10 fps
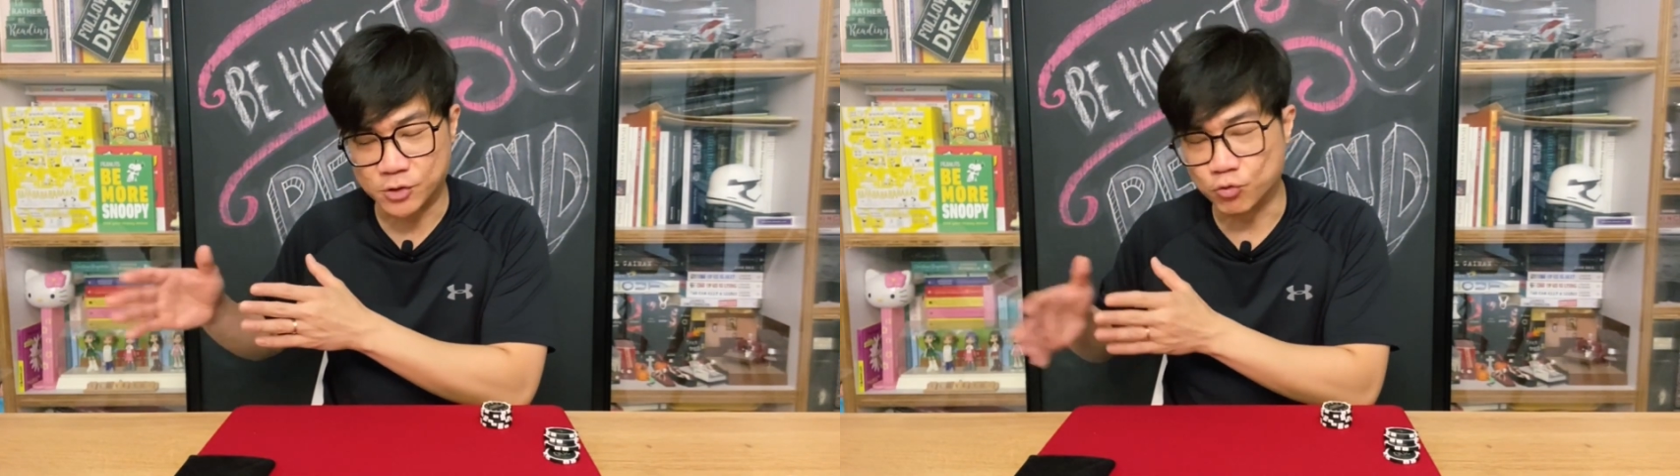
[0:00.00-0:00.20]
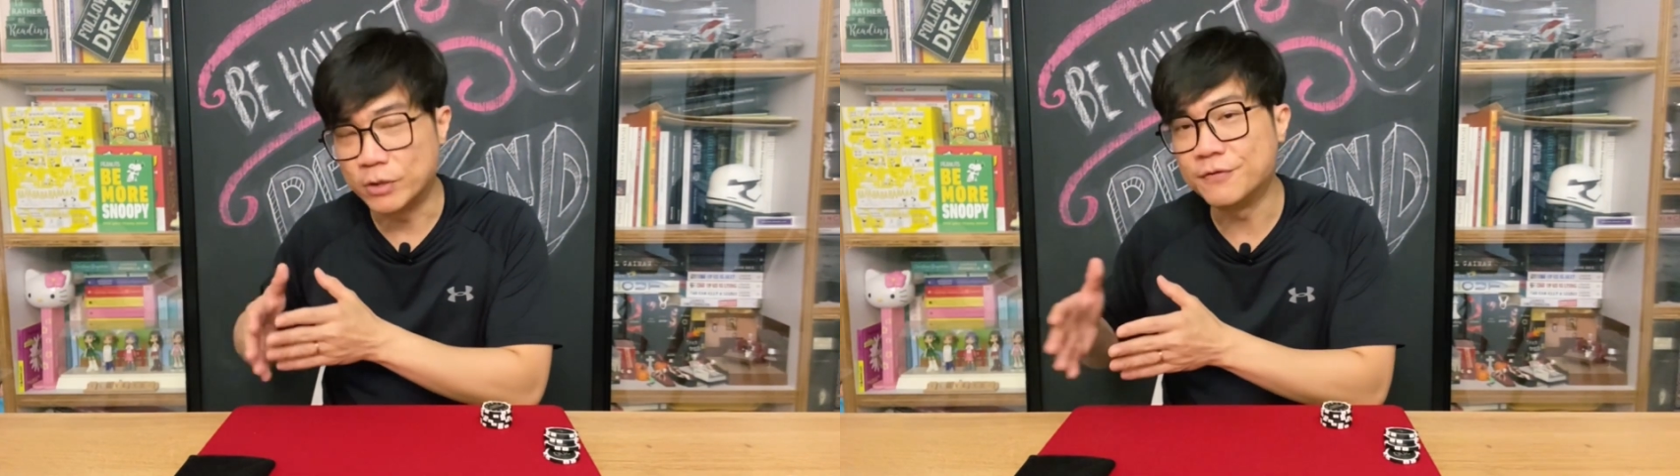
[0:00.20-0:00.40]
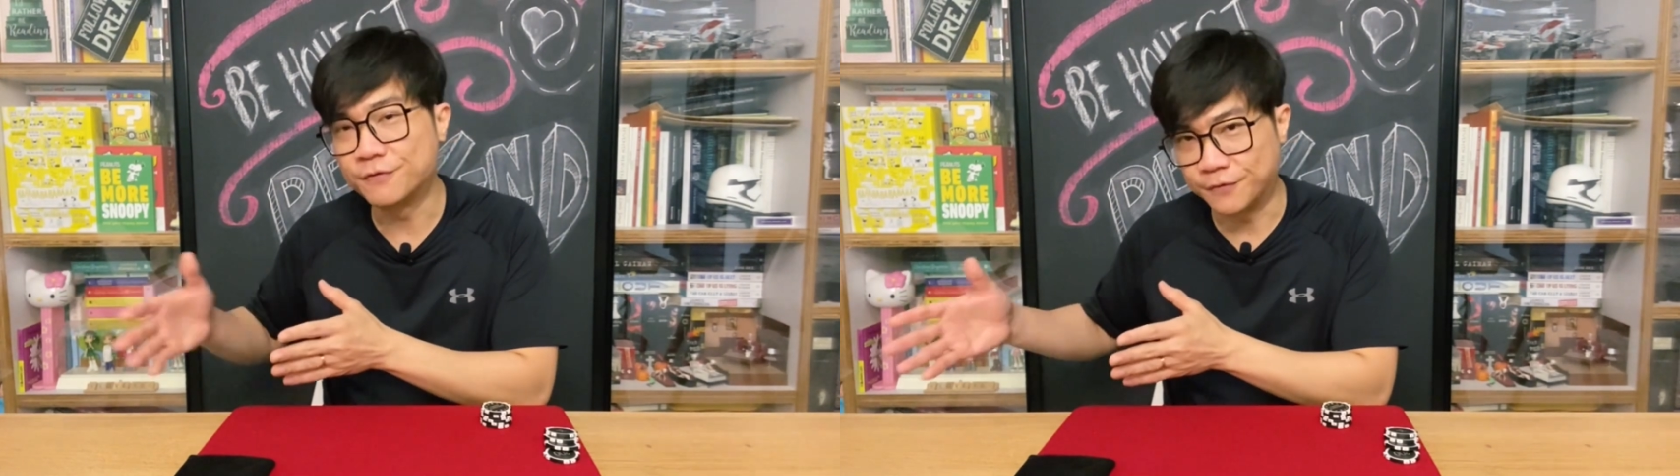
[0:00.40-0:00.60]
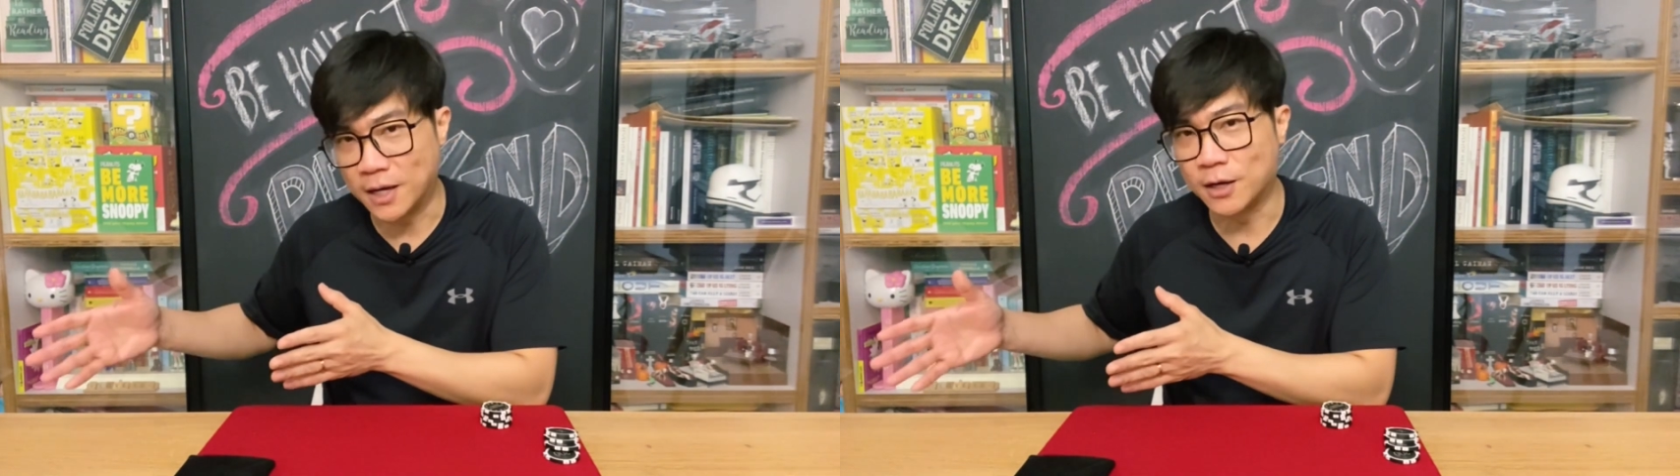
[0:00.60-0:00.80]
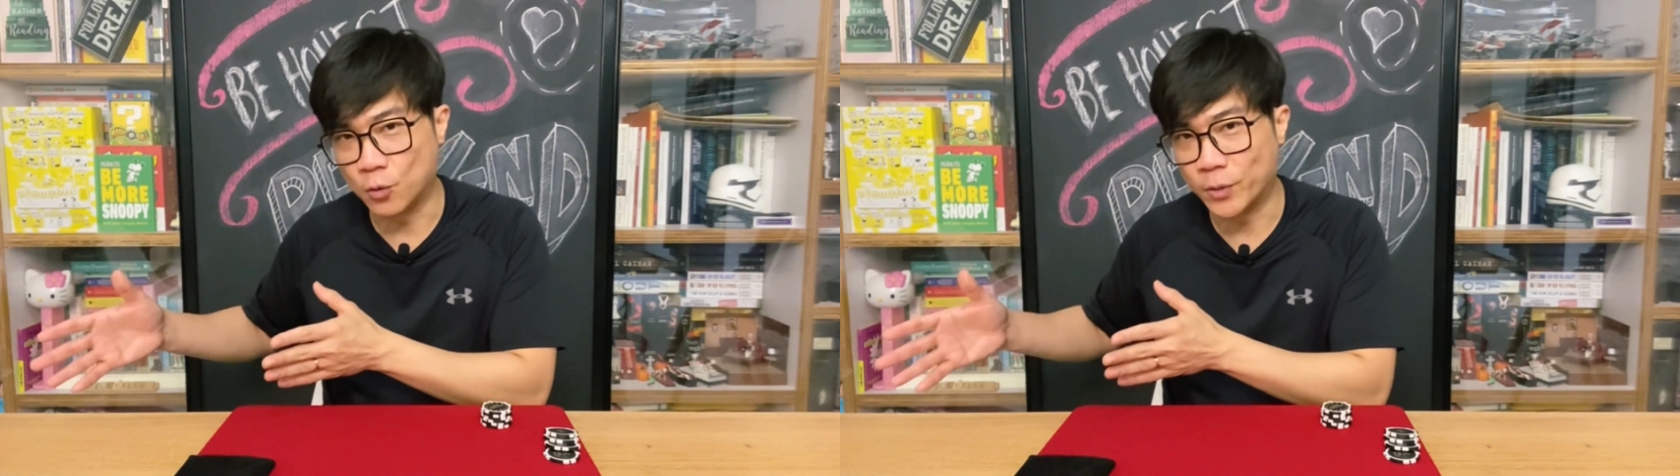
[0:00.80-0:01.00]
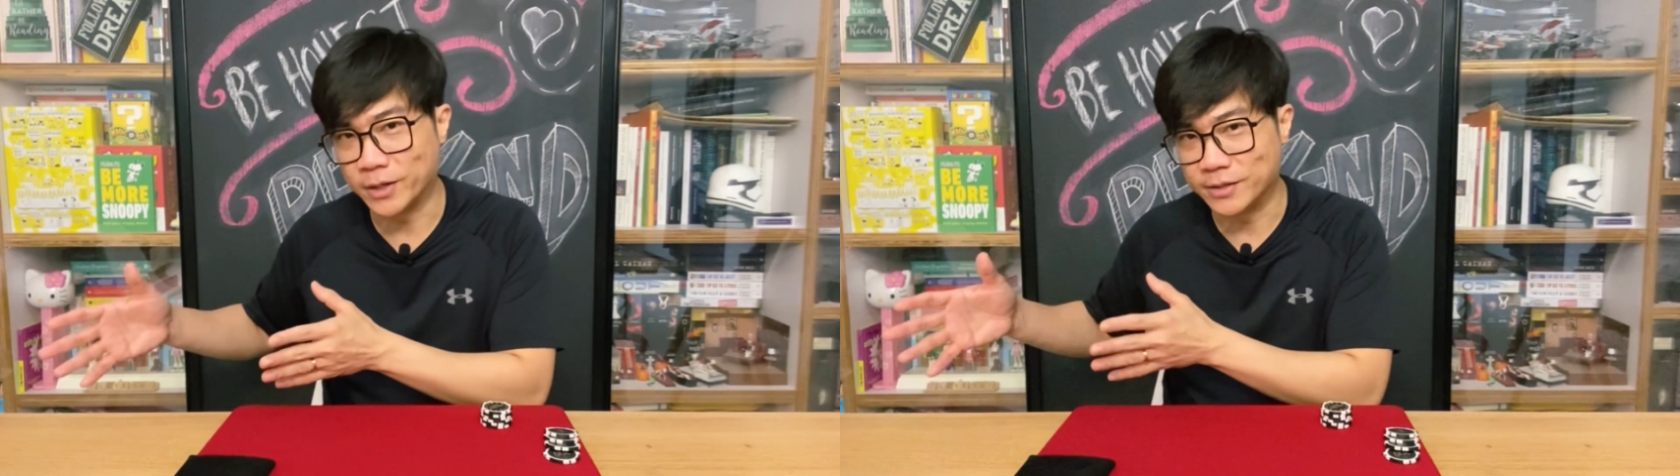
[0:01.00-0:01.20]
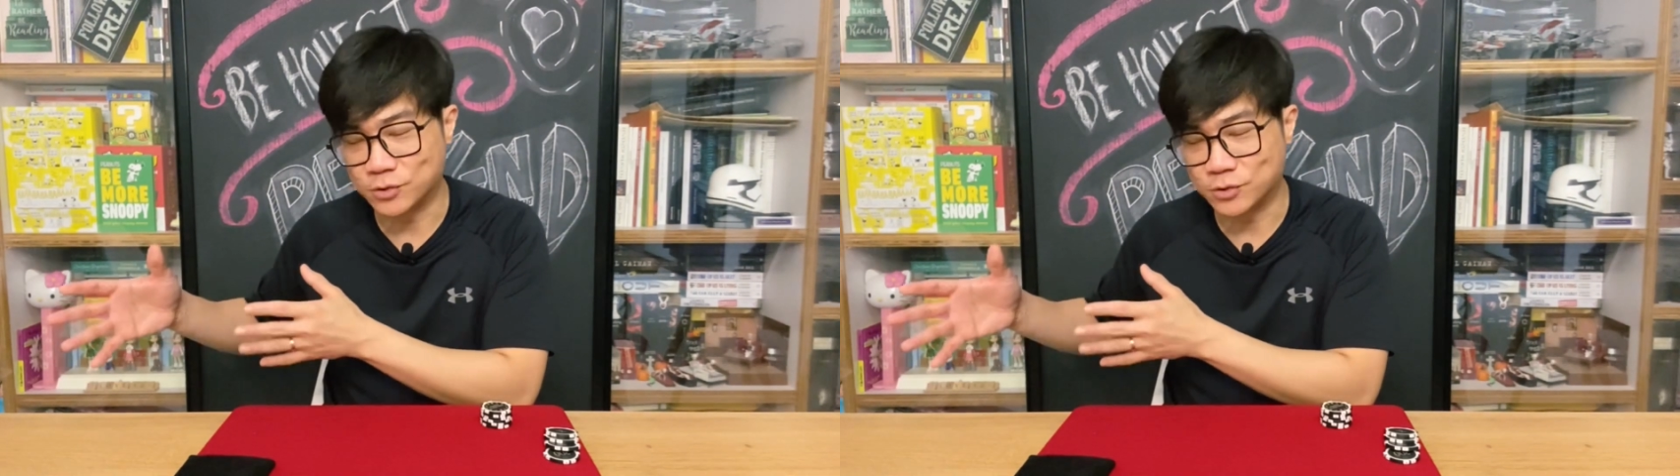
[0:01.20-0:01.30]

really far away.